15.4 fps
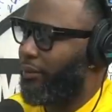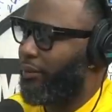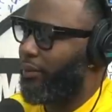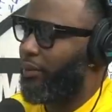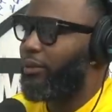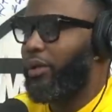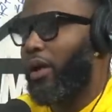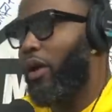
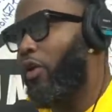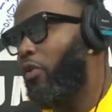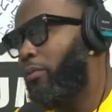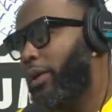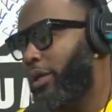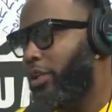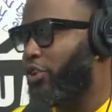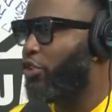He was like, oh
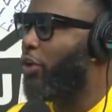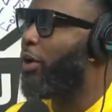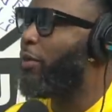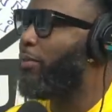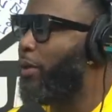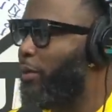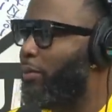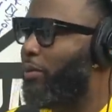man, it's Trae
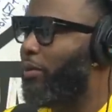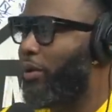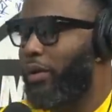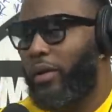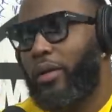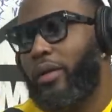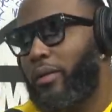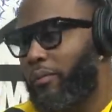people.
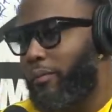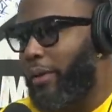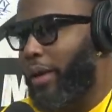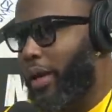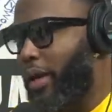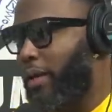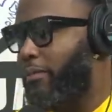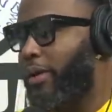Man,
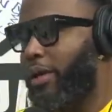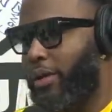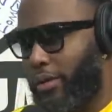hey man,